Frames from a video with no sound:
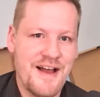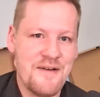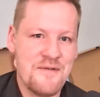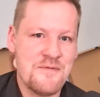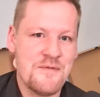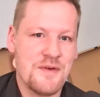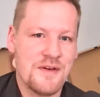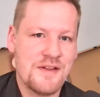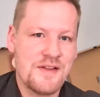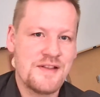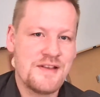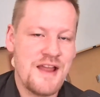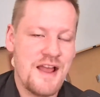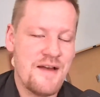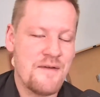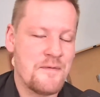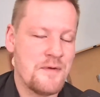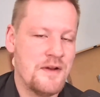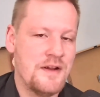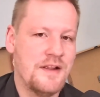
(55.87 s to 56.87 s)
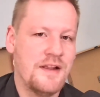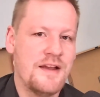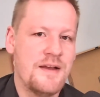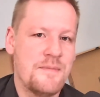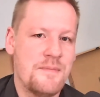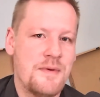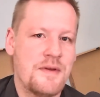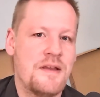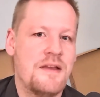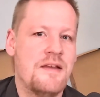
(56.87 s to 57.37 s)
I was definitely a
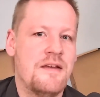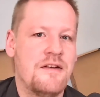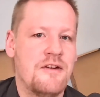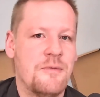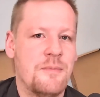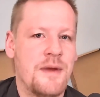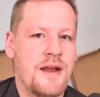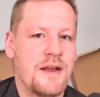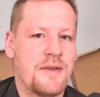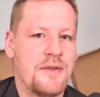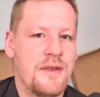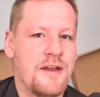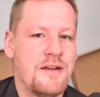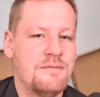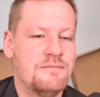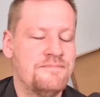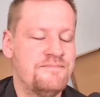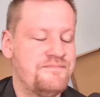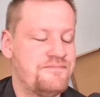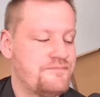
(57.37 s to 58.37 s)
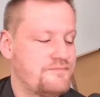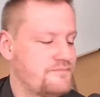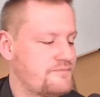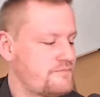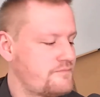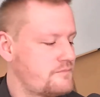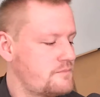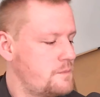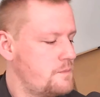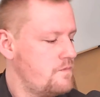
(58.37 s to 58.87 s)
picky eater back then.
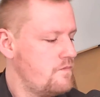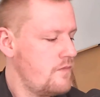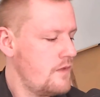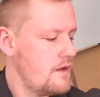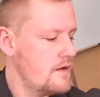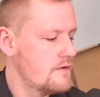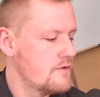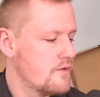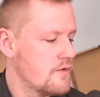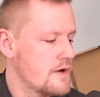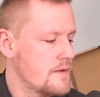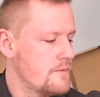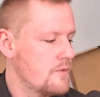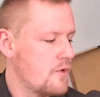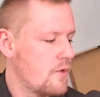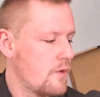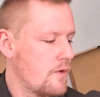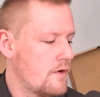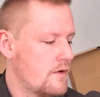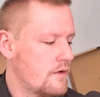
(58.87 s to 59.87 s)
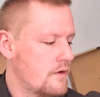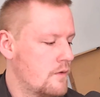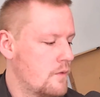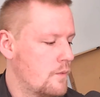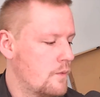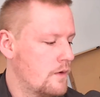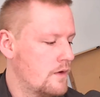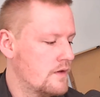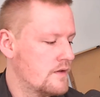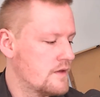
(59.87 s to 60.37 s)
And cream corn
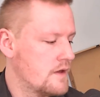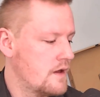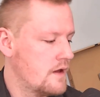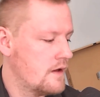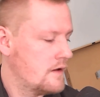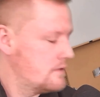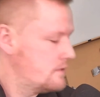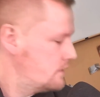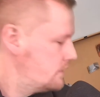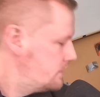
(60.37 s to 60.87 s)
was a uh,